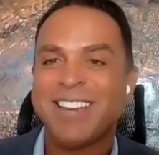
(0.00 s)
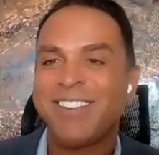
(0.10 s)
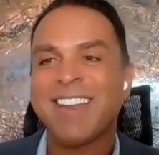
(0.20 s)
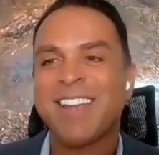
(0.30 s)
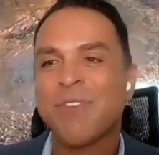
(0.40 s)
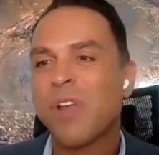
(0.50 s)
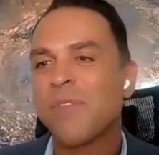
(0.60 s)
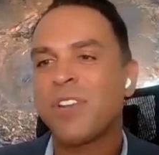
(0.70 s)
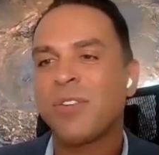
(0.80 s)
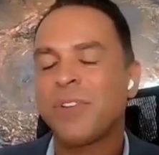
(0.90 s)
And you can't
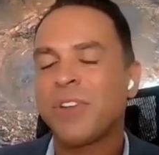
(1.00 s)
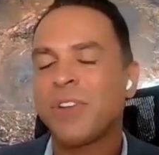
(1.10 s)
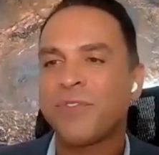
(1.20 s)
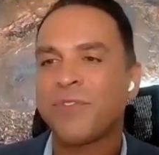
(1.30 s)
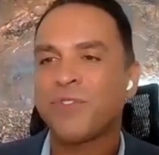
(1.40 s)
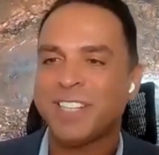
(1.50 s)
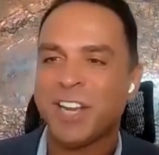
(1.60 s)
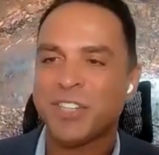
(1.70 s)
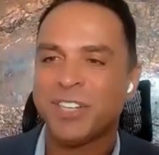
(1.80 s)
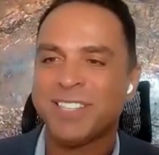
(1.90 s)
have revenue if you don't have
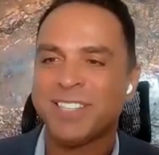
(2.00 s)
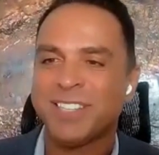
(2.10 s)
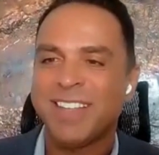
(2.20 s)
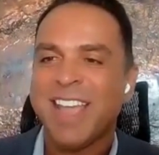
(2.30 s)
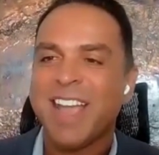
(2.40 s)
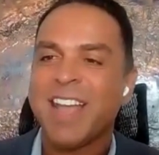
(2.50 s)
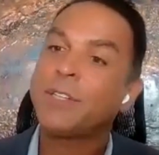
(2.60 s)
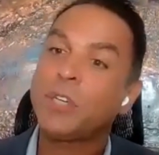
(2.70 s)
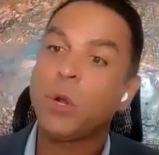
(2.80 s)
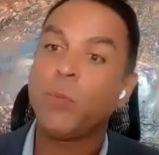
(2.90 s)
transactions.
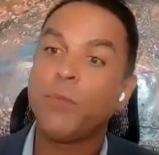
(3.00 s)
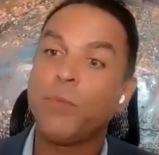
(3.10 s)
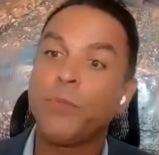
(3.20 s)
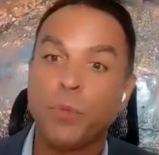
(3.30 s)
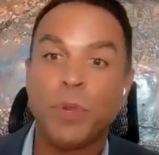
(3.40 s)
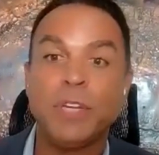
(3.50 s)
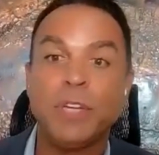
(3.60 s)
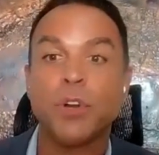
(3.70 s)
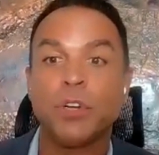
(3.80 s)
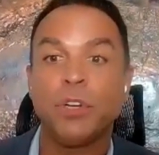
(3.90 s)
And so
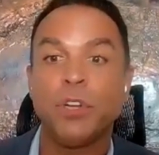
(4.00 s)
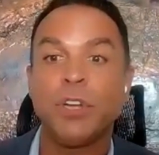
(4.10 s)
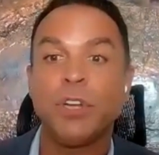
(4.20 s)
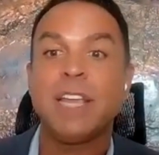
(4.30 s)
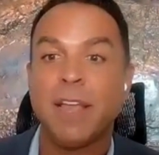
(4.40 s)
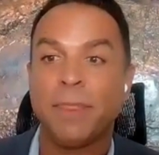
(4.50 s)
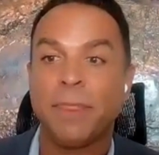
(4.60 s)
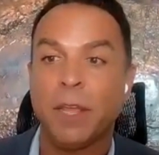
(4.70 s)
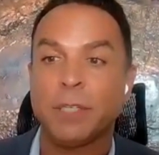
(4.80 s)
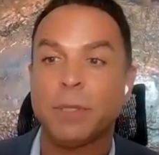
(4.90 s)
when we start
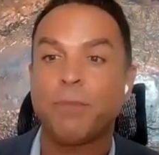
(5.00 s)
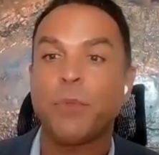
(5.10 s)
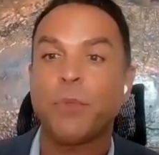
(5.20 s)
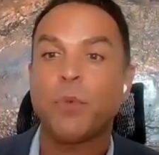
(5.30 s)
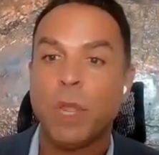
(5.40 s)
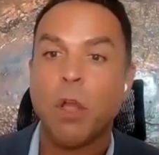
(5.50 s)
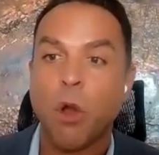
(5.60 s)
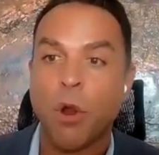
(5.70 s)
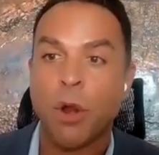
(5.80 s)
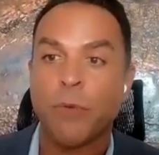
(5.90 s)
looking at this,
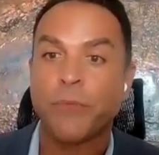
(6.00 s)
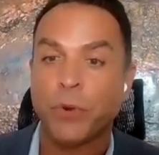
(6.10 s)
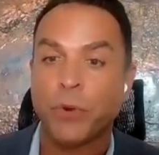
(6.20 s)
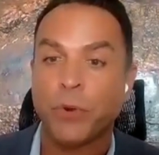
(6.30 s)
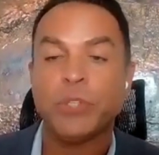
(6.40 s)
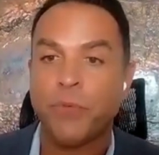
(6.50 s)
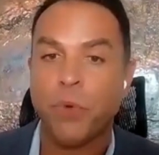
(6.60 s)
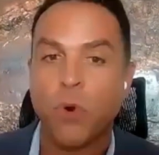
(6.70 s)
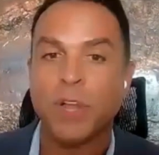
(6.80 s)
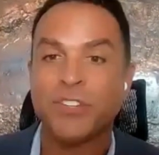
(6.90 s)
we are
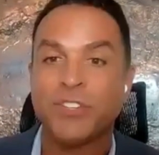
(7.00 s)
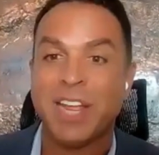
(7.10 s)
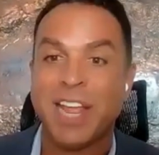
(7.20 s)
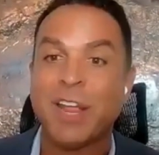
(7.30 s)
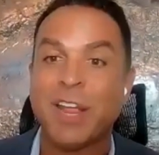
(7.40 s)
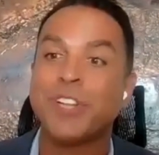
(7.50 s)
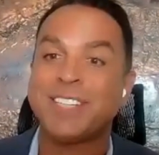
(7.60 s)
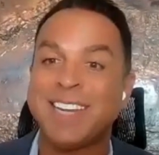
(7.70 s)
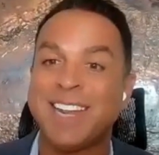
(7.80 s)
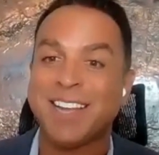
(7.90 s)
first and foremost a
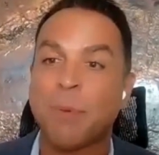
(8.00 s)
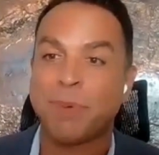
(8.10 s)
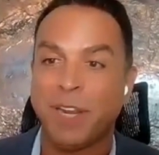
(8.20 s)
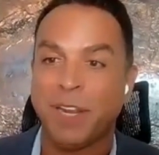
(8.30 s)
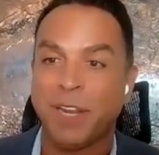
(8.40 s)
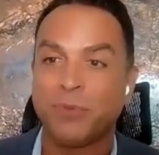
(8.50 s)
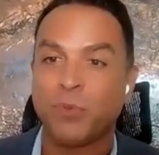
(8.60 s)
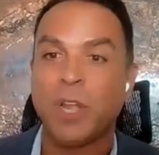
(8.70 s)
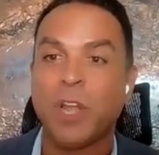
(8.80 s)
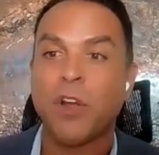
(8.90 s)
real estate
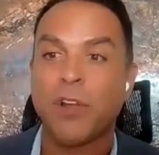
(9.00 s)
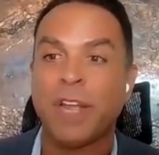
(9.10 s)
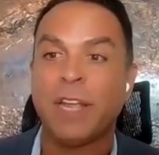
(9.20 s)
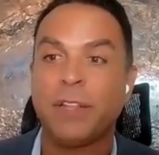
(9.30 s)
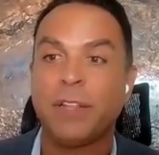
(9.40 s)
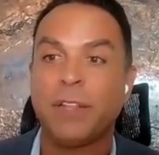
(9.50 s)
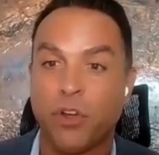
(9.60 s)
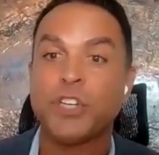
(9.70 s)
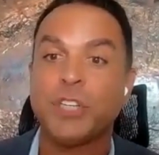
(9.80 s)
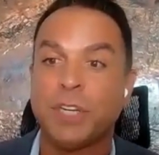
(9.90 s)
company. We are
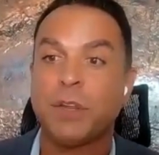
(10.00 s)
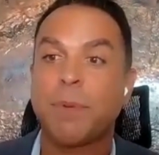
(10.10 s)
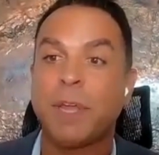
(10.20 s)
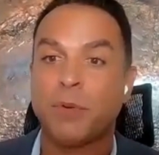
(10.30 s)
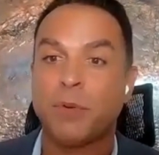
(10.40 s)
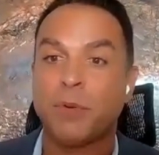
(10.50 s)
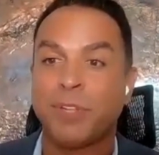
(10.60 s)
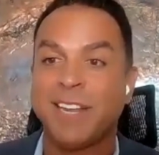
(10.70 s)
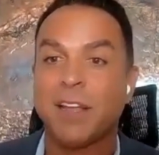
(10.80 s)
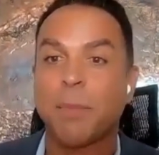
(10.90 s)
the largest
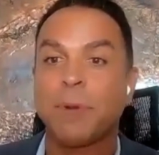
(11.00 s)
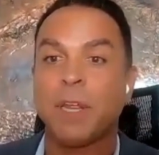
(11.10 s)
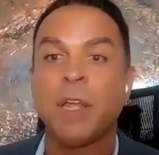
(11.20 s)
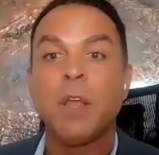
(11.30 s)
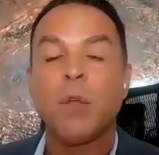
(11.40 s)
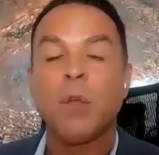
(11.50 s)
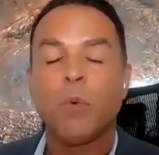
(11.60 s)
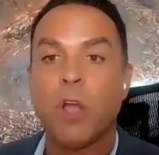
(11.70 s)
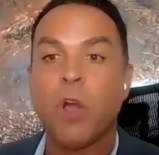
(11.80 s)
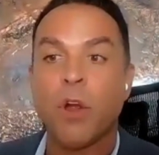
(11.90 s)
independent real estate company.
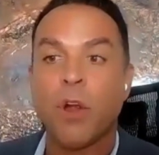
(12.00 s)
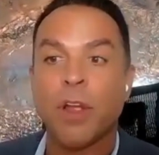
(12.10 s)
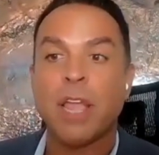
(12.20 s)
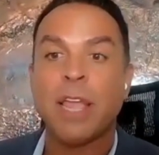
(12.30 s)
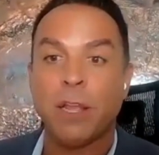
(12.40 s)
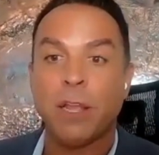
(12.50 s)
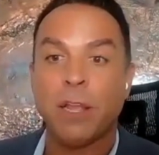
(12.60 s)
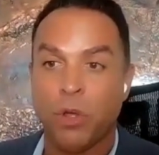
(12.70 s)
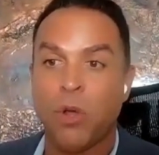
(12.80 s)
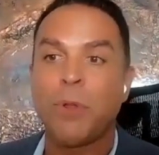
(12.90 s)
We are
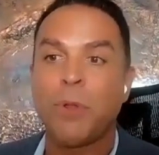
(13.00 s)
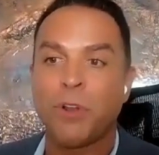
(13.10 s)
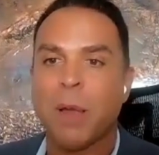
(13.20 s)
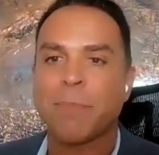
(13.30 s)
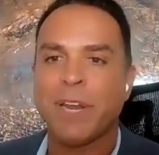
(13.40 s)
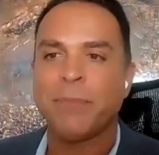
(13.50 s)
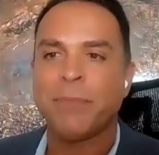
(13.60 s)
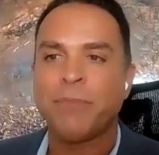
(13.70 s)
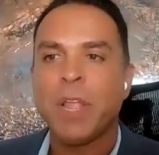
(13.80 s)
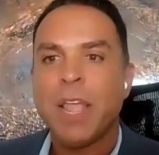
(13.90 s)
a global
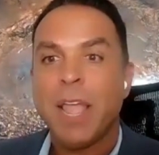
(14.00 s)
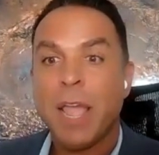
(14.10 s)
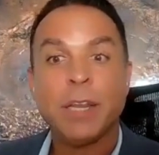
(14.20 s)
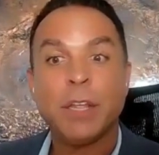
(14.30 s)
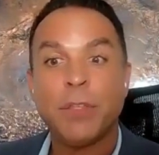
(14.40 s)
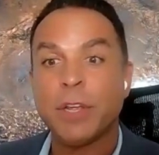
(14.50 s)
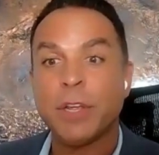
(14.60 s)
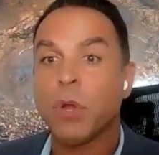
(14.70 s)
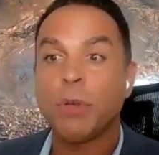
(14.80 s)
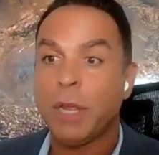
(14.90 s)
company.
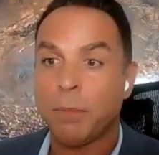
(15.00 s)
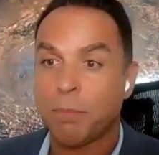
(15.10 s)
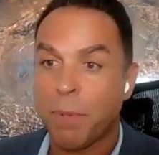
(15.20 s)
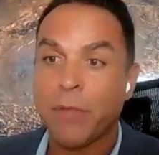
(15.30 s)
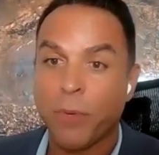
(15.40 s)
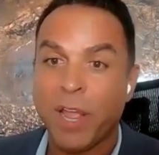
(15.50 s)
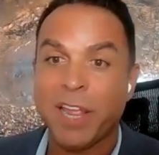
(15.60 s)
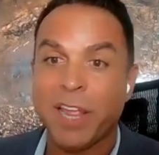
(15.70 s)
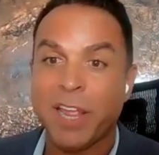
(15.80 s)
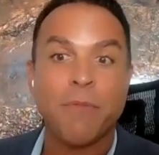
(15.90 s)
And there's only, by
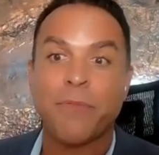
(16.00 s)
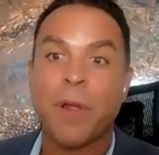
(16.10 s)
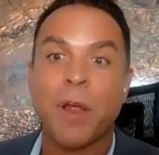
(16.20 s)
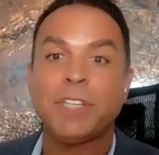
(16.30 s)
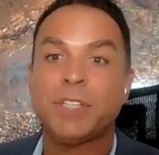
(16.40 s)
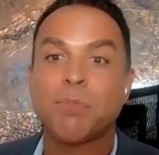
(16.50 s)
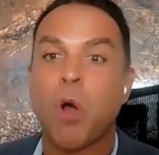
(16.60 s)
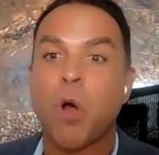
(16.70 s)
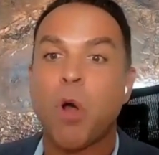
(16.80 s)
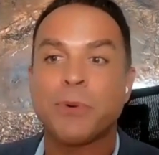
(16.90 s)
the way, a
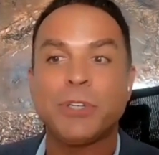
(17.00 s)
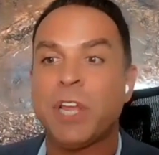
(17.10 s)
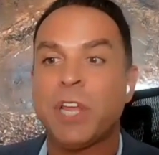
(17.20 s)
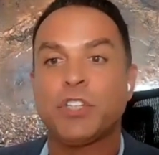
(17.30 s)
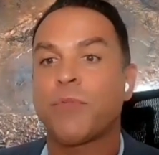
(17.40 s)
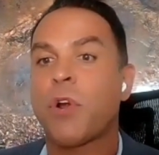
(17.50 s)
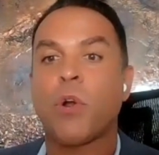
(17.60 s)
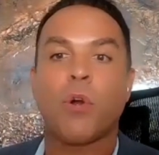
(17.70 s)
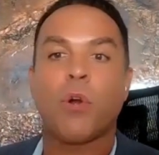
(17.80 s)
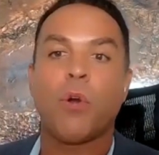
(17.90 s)
very small
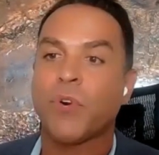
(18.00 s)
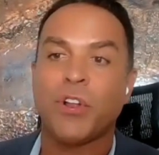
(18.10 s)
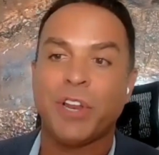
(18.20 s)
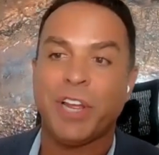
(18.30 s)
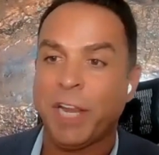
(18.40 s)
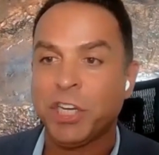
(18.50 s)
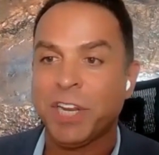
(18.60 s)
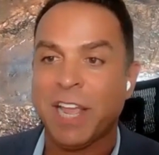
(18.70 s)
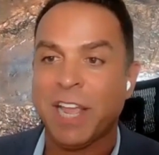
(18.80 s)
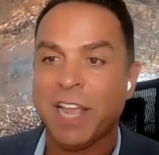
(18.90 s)
percentage of our overall
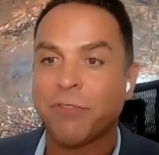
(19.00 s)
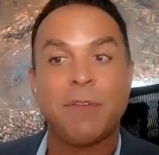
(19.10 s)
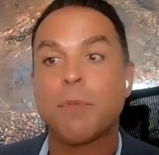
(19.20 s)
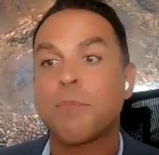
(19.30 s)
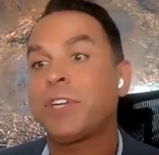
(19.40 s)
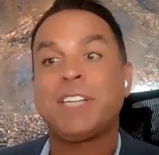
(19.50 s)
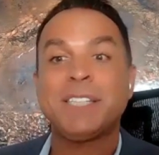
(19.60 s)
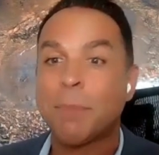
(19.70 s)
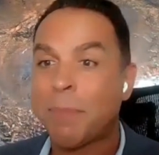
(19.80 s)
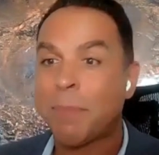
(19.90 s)
agent count that even
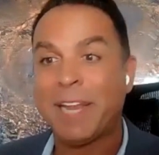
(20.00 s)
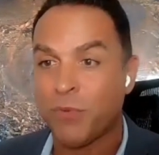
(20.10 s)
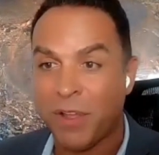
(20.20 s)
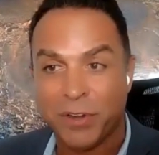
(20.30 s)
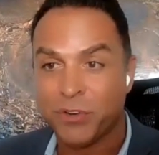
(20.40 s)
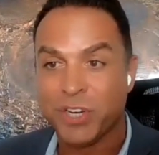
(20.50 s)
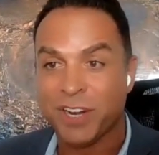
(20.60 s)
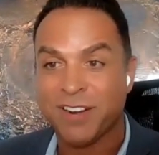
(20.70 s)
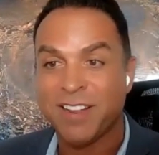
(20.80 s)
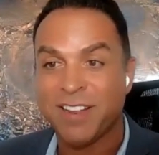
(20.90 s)
participates in
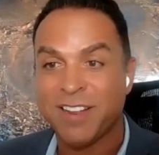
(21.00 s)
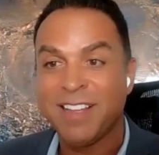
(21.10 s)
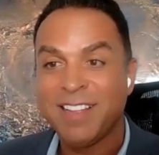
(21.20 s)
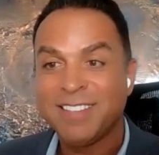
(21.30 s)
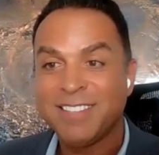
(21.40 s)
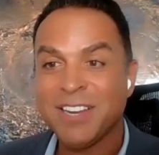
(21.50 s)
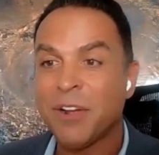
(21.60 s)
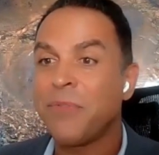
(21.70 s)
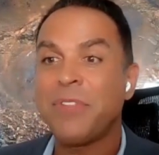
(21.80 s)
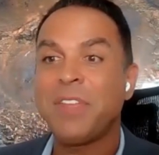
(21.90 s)
revenue share.
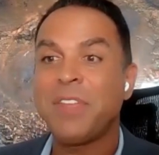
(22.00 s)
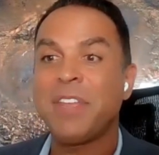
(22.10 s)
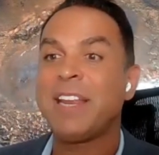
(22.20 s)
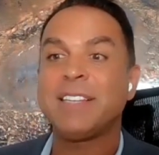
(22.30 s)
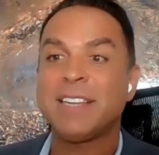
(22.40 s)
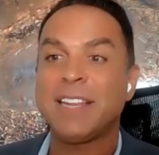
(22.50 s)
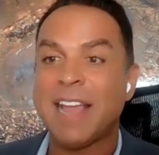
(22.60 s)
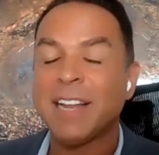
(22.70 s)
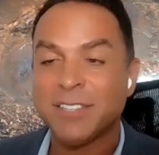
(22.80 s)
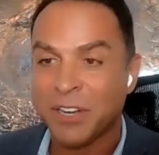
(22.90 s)
So
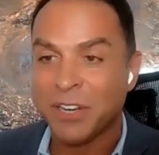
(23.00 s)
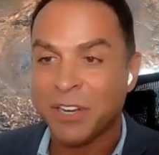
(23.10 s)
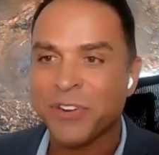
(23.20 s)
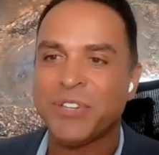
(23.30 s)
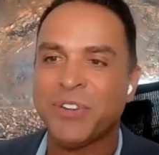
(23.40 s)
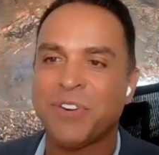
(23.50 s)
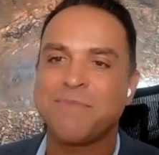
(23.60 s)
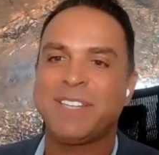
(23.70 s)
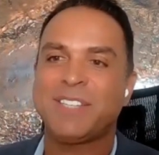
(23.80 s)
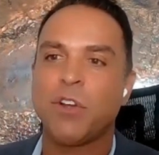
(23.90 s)
that's another
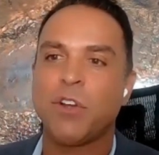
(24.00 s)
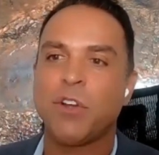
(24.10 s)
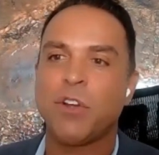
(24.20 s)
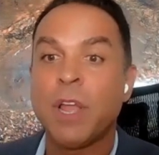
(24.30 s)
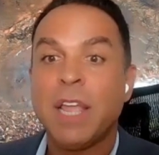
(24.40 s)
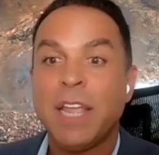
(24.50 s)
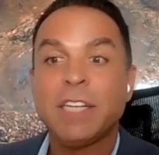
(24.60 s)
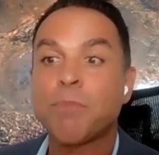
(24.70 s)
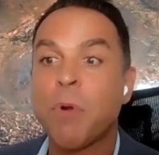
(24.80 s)
sort of misnomer.